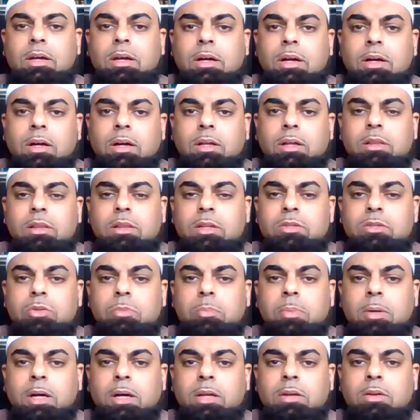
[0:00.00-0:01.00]
uh, Allah
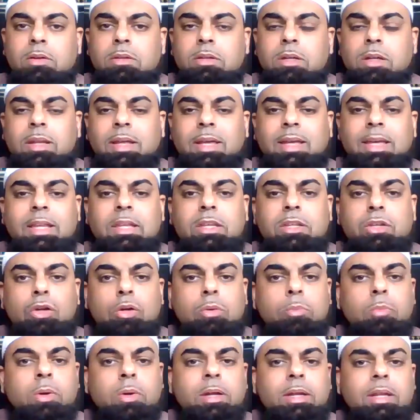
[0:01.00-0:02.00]
subhanahu wa ta'ala
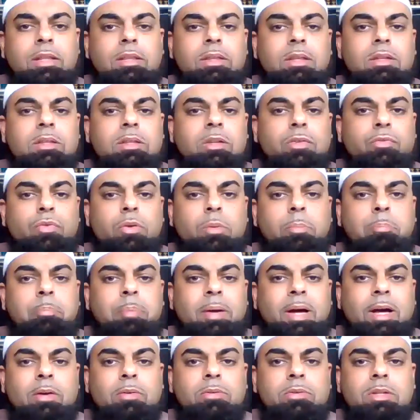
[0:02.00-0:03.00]
enumerating the different
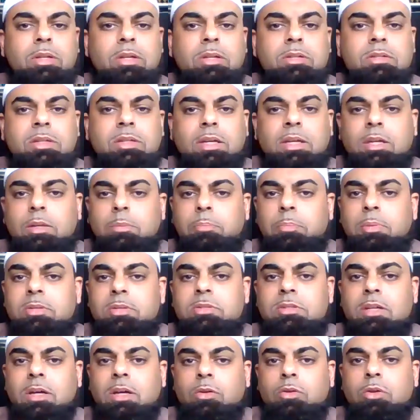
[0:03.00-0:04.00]
bounties that he had
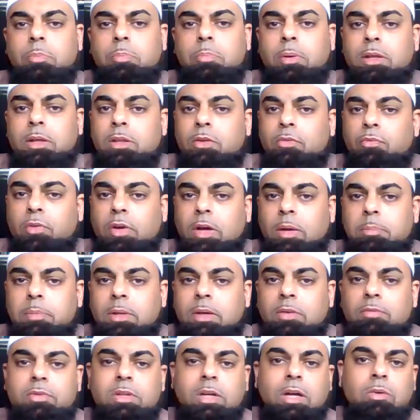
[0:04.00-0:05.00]
bestowed upon the
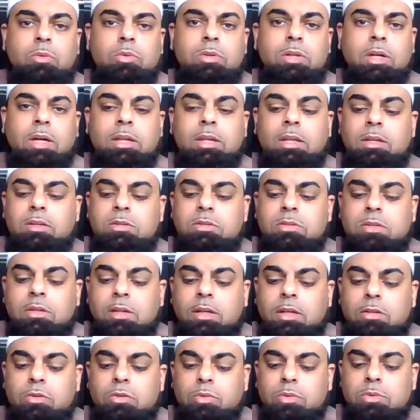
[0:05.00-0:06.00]
family of Dawud alayhi
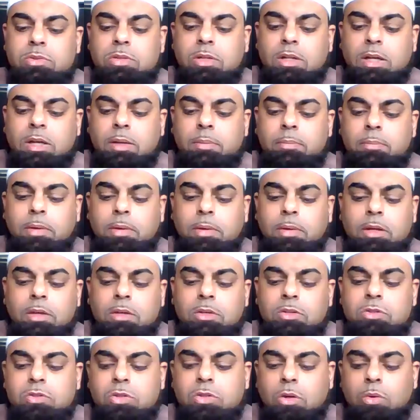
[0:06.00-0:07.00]
salatu wasalam.
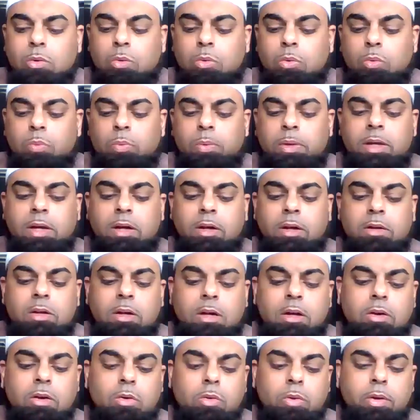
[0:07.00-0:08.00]
So we are
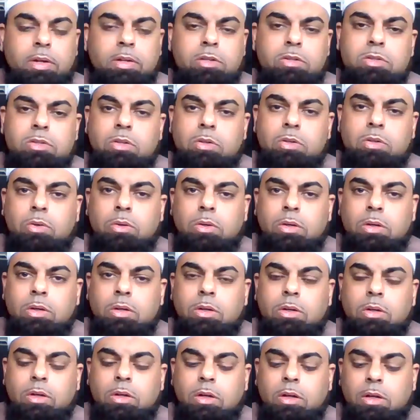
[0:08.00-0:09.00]
not going to
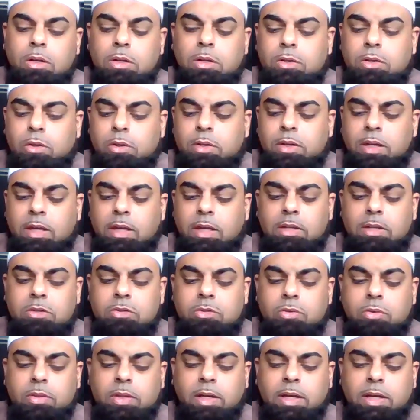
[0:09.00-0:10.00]
uh, look
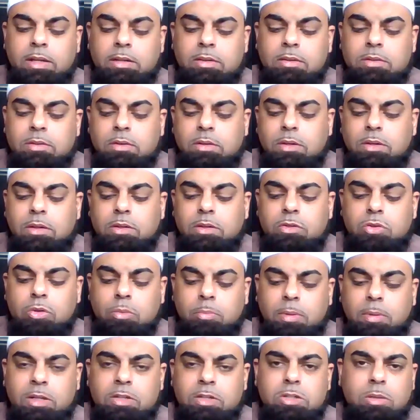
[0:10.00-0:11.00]
into that too
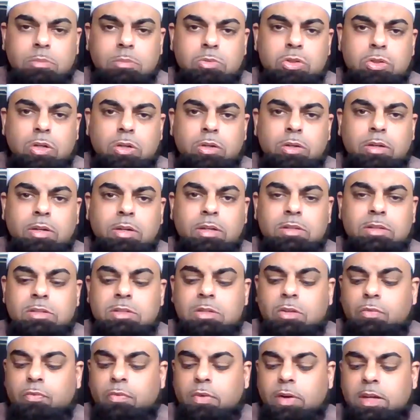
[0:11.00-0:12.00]
much. I'm sure you can
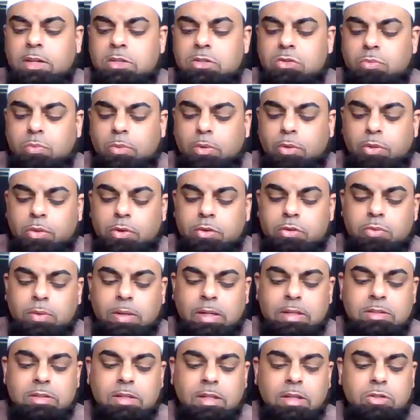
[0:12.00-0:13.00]
suffice with the
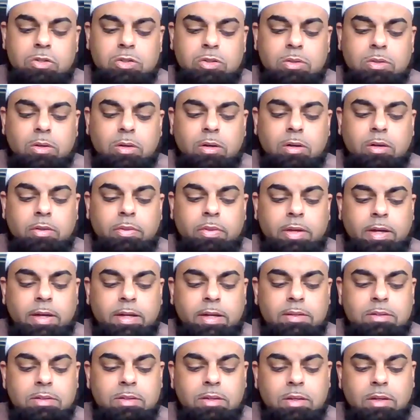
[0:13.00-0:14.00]
translation on
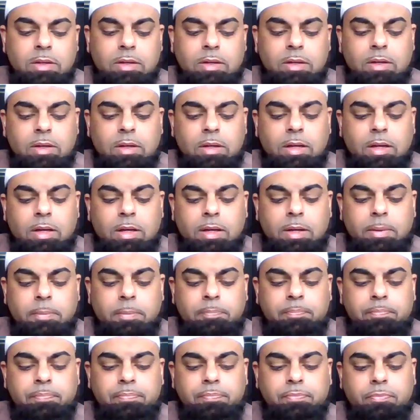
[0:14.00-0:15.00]
that.
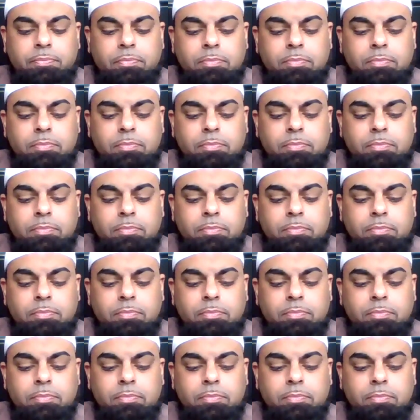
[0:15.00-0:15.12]
Um,